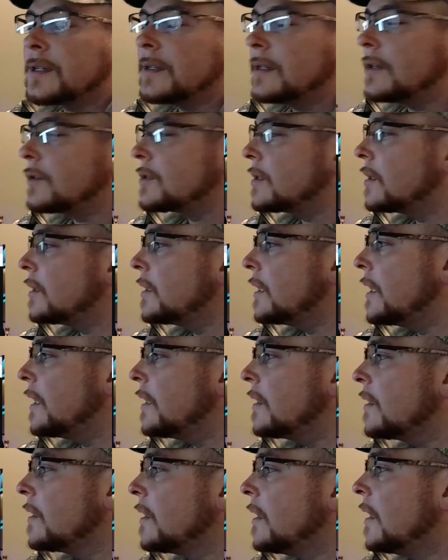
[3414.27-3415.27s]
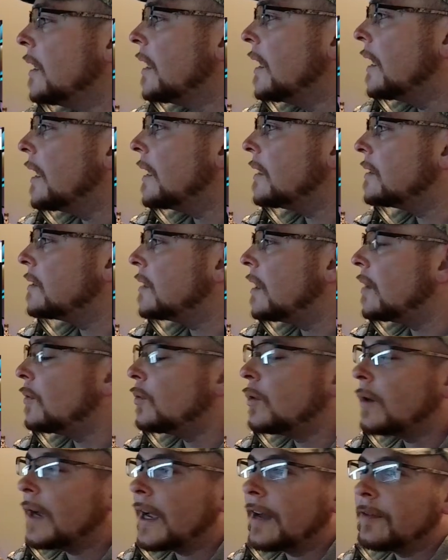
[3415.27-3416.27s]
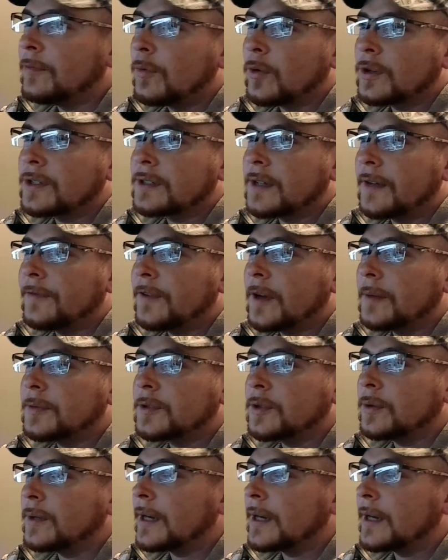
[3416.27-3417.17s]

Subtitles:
There's a link, and we'll have more stuff up soon.